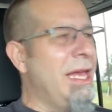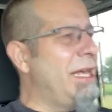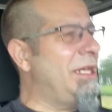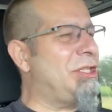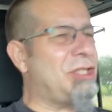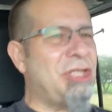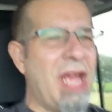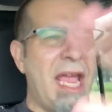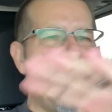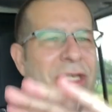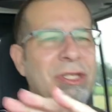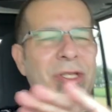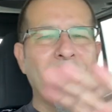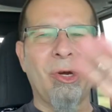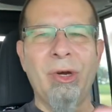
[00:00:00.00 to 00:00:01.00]
He's
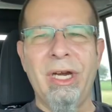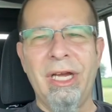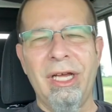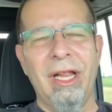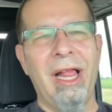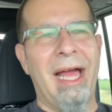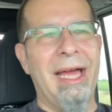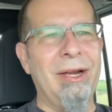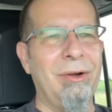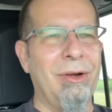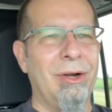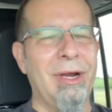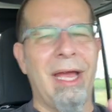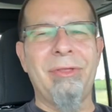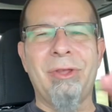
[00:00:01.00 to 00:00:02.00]
changed the grill,
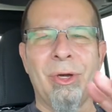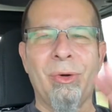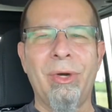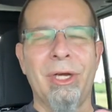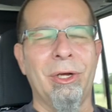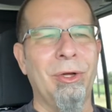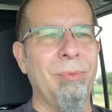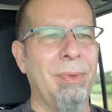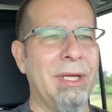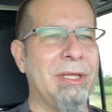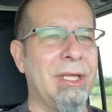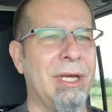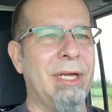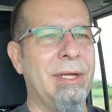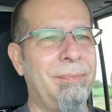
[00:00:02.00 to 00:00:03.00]

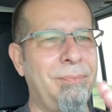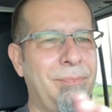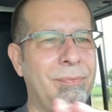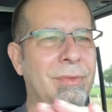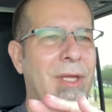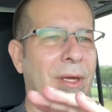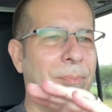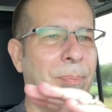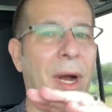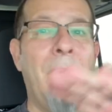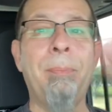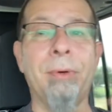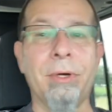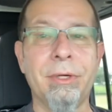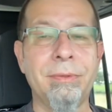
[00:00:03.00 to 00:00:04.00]
the
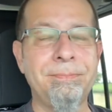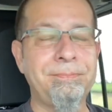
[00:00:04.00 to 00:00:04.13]
bumper.